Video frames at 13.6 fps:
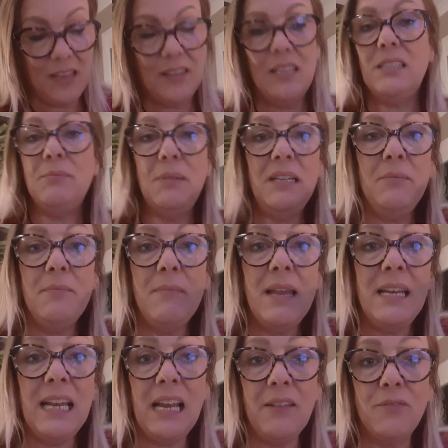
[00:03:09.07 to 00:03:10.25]
There's many,
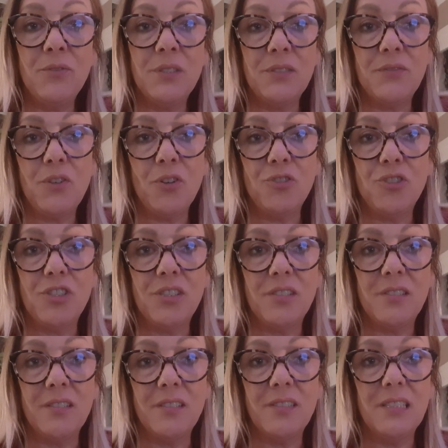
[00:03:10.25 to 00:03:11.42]
many levels of
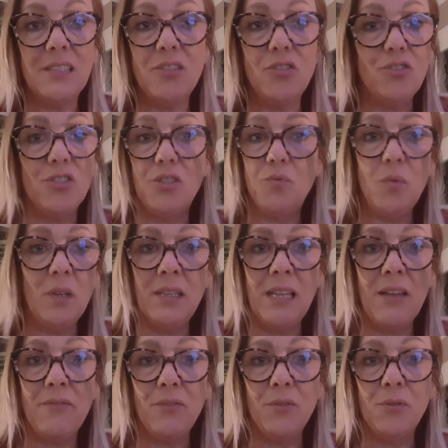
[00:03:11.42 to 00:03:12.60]
consciousness. It's not just one
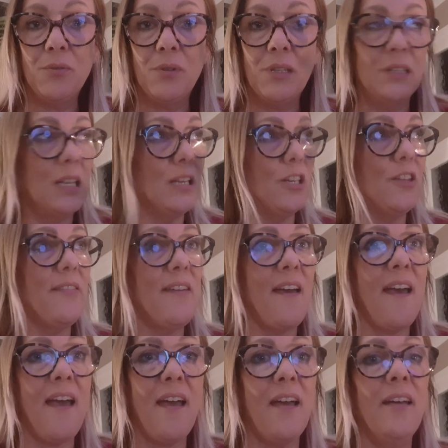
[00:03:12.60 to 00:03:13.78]
level and then you're
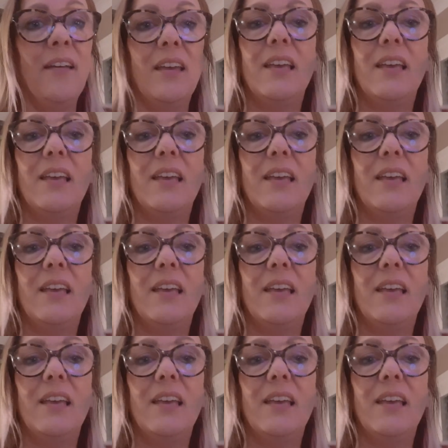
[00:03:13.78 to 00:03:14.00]
there.